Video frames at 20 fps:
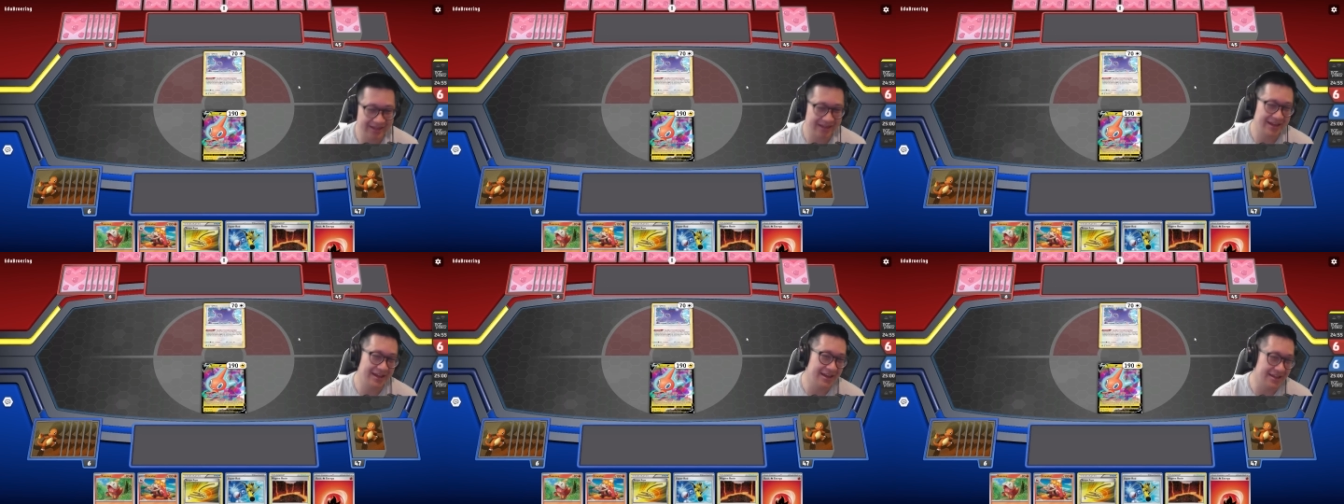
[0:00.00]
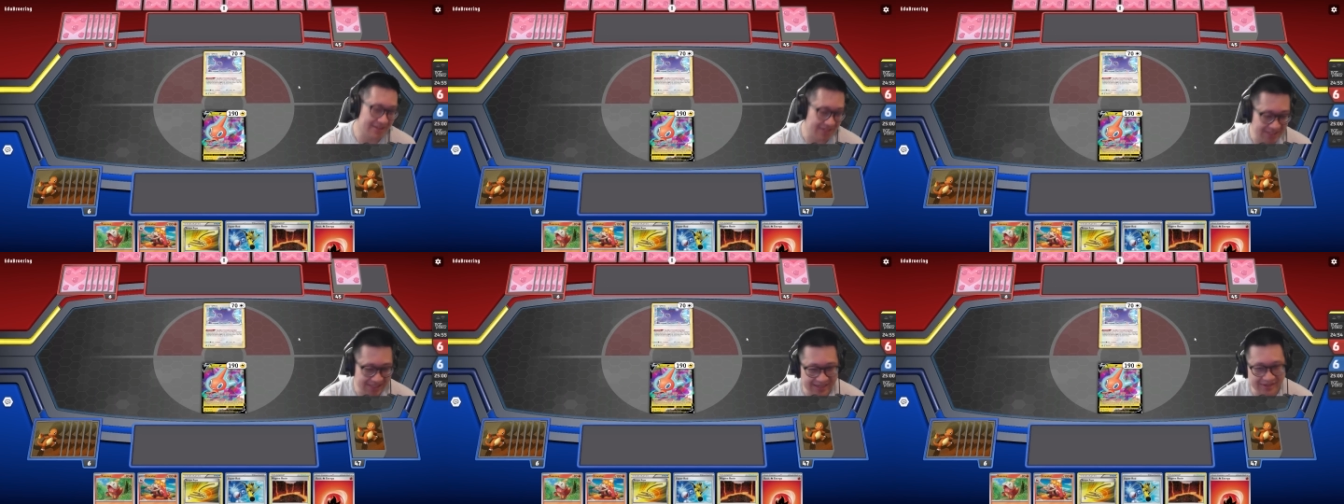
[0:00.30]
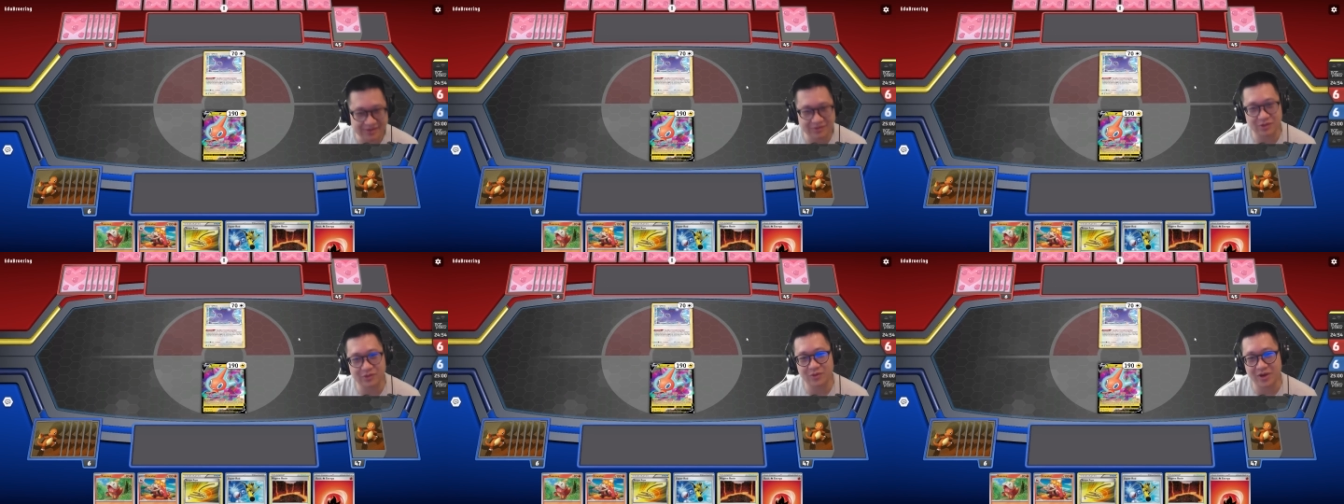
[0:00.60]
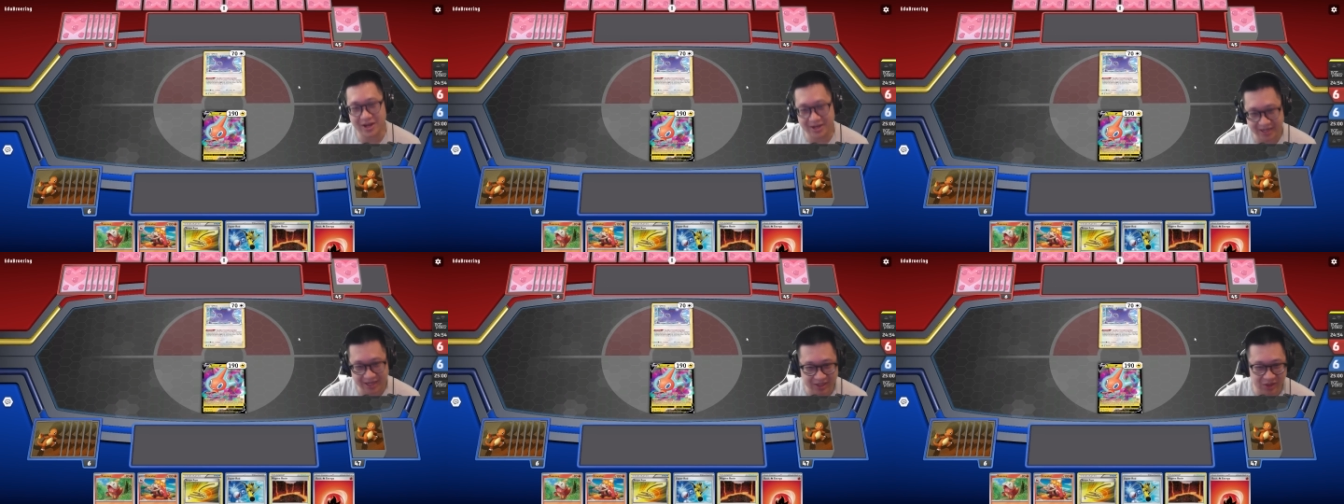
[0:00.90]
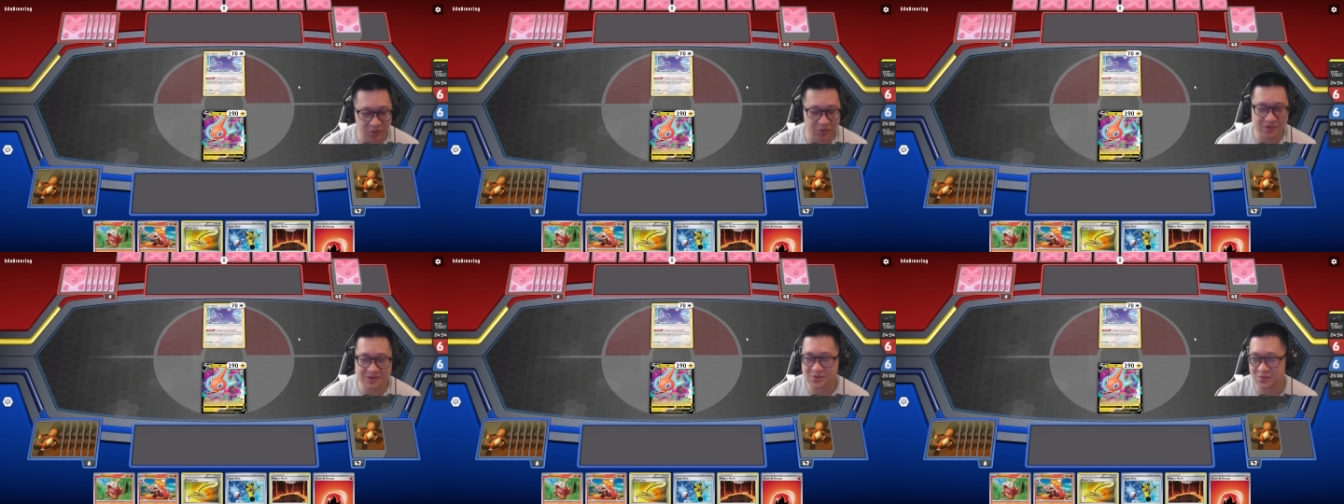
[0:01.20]
It's radiant,
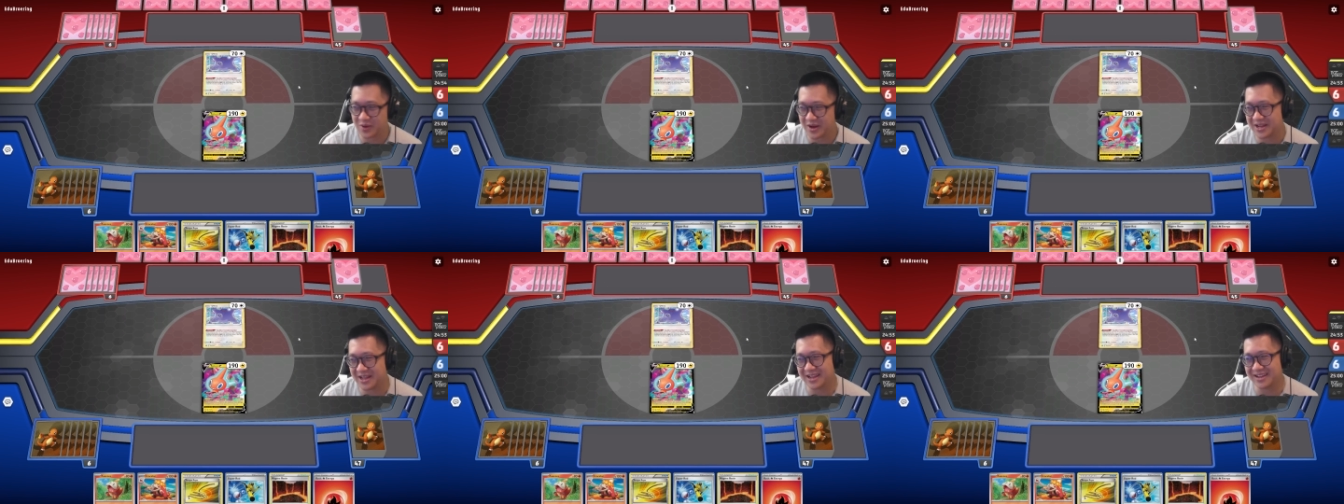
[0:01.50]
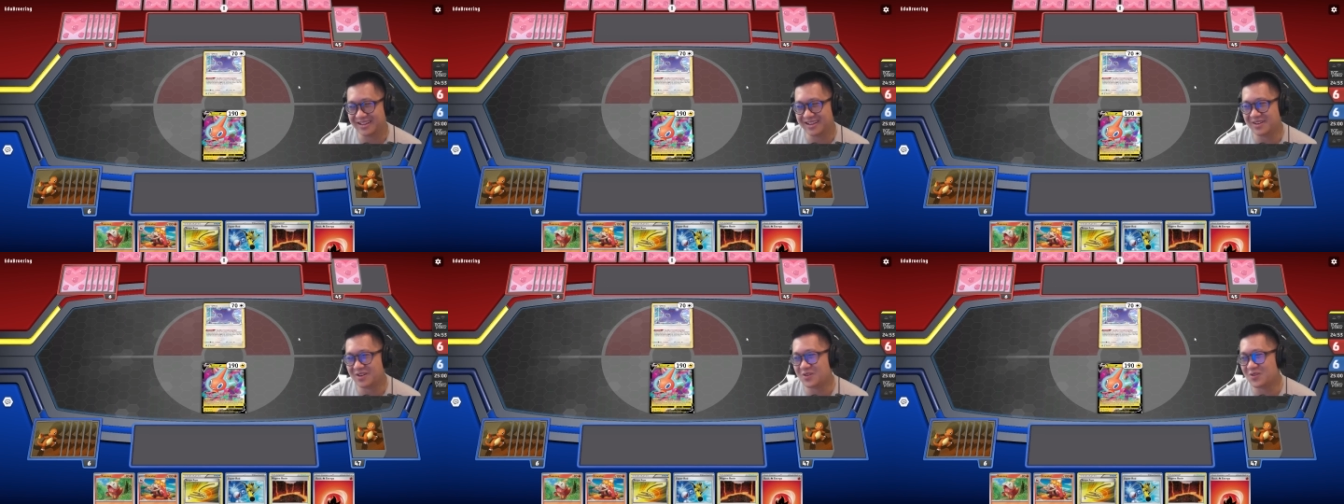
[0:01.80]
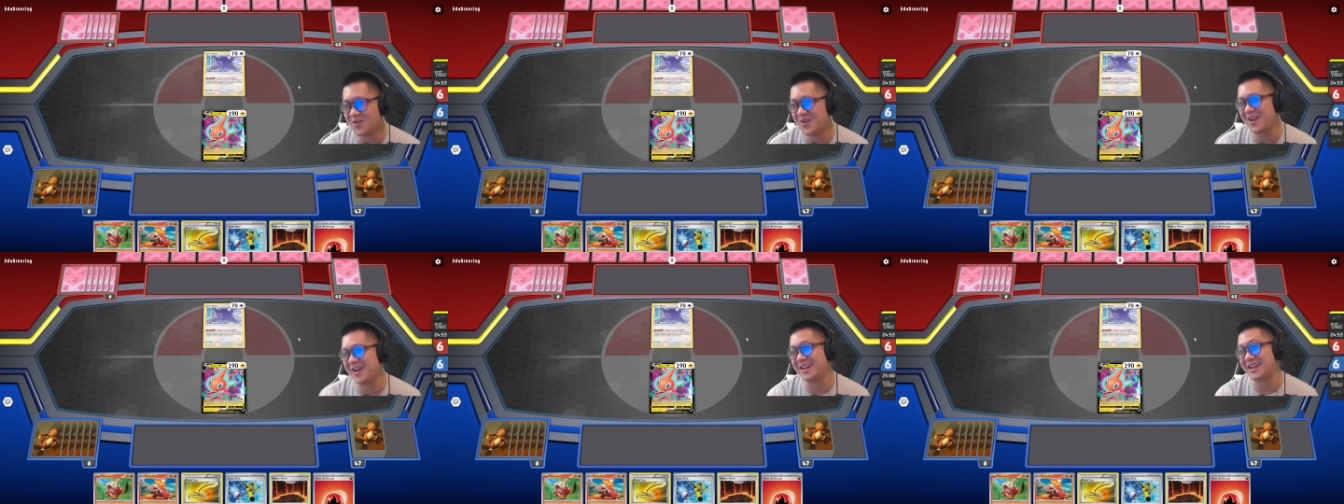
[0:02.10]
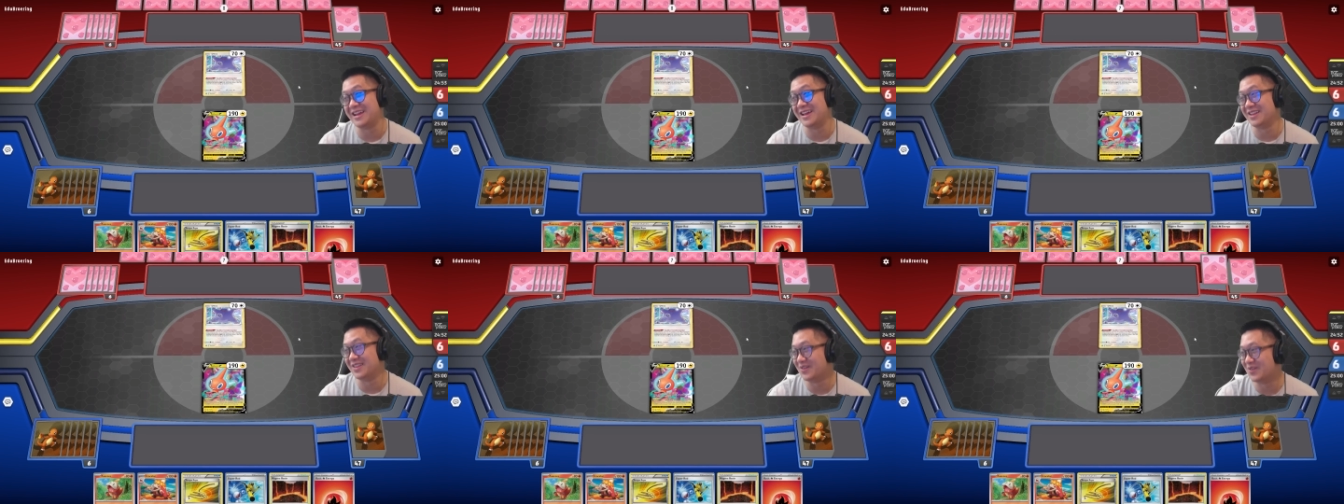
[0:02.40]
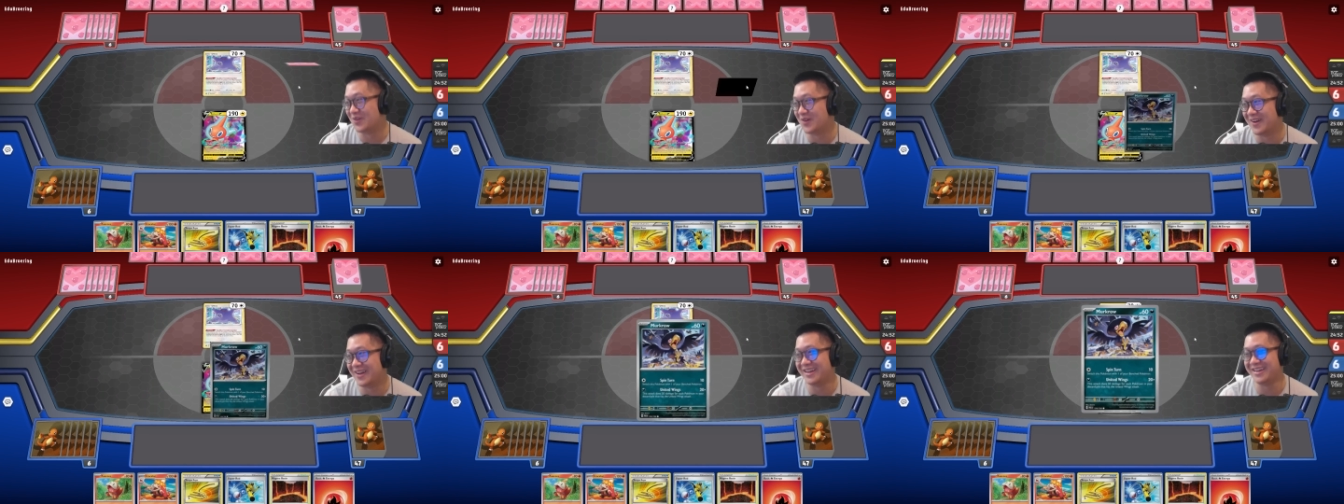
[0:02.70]
radiant, radiant
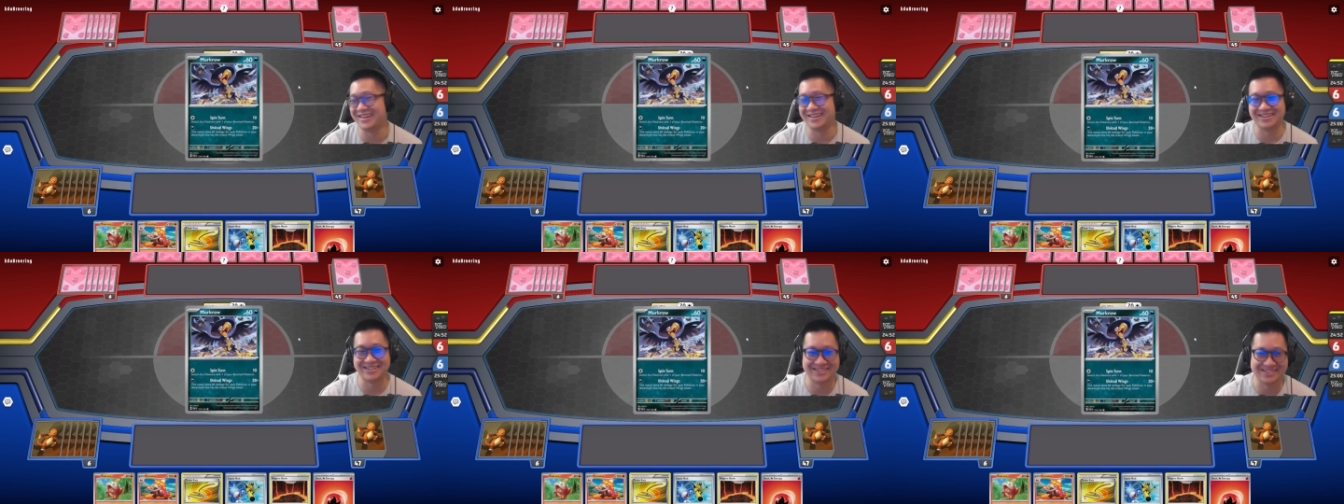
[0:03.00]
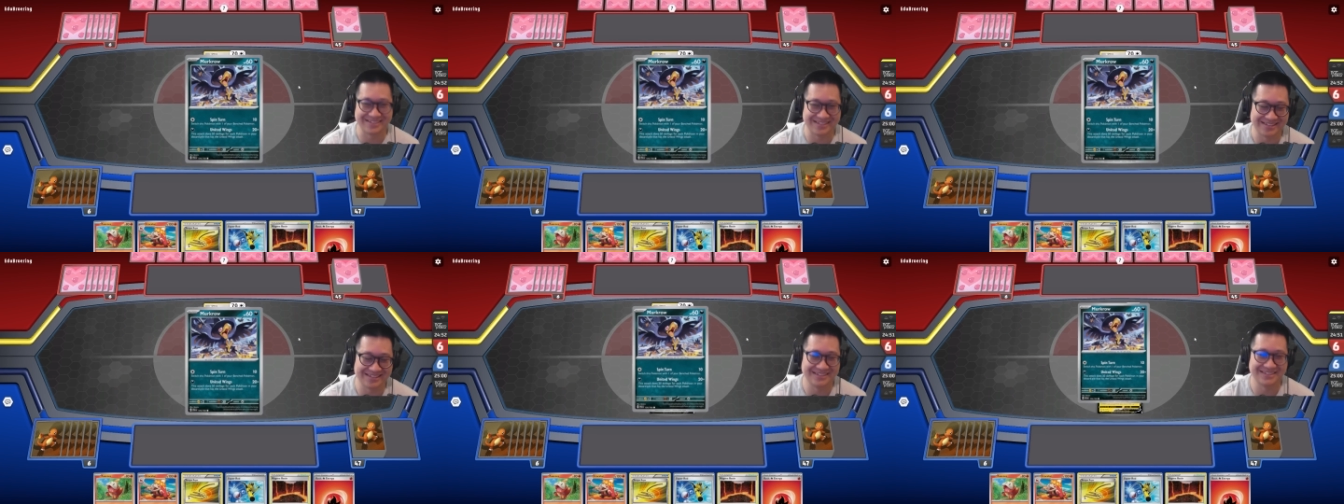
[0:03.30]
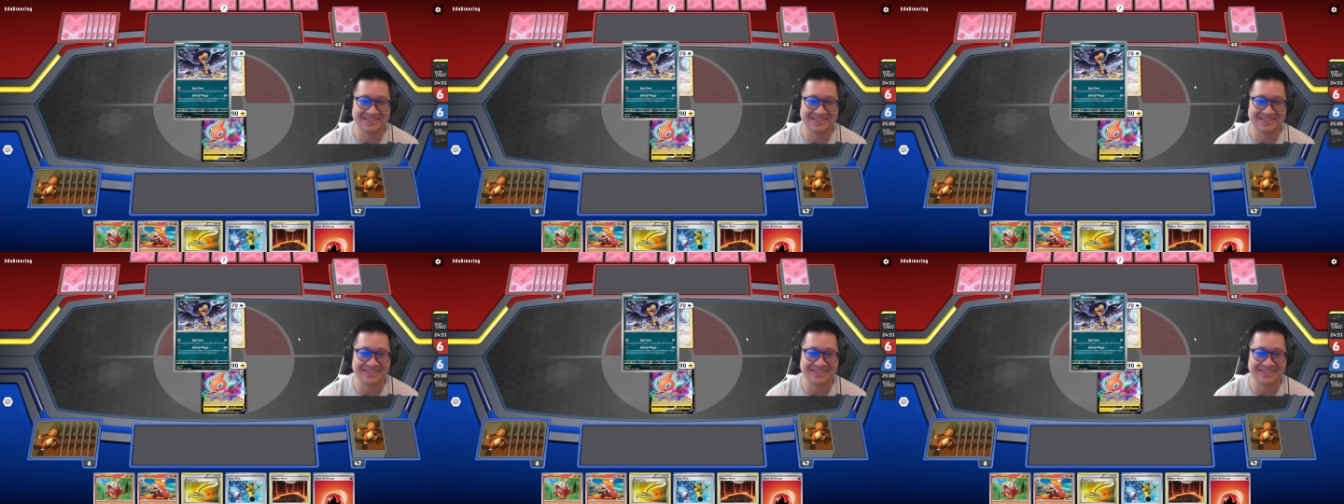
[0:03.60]
wings.